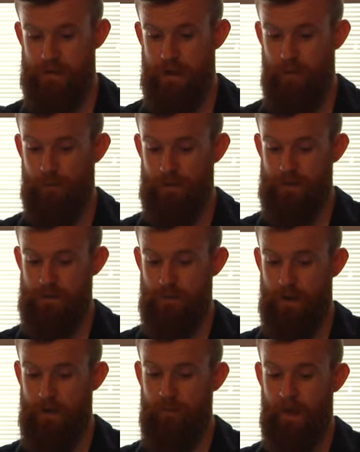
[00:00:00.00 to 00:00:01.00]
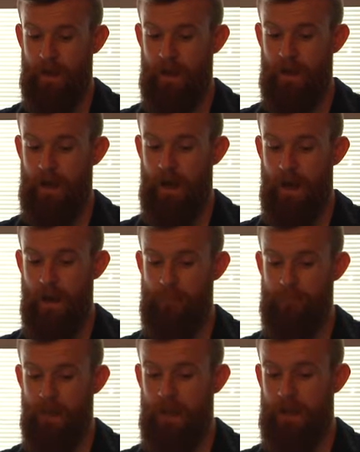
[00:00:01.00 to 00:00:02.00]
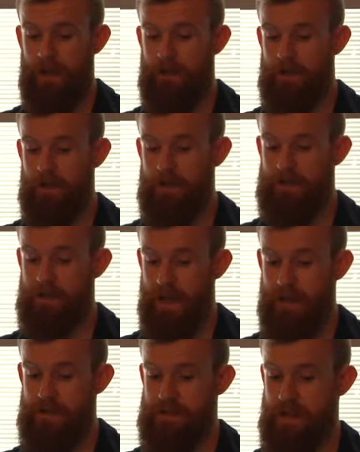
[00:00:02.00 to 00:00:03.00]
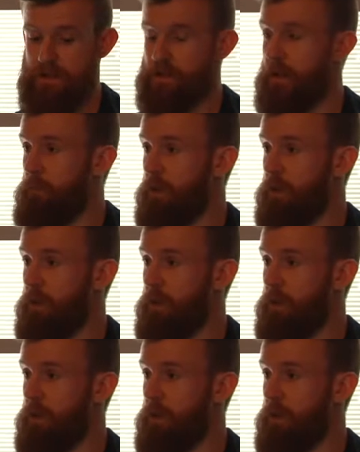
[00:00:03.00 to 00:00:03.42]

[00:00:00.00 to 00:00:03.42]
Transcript: examples as well. In the second session then,